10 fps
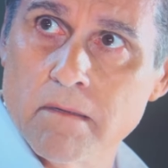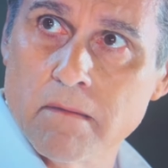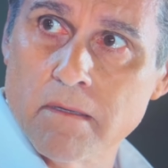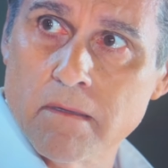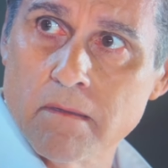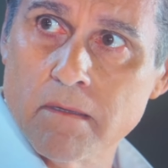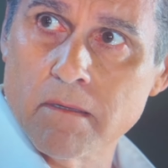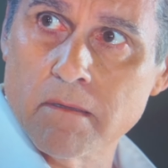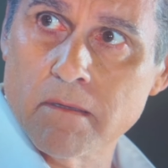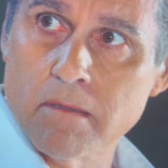
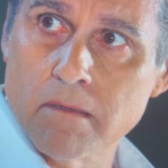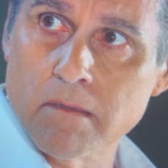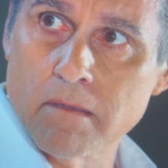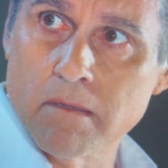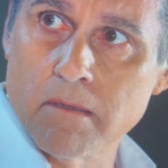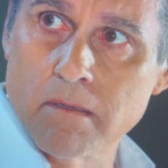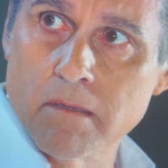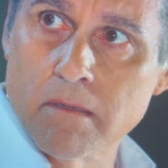[no speech]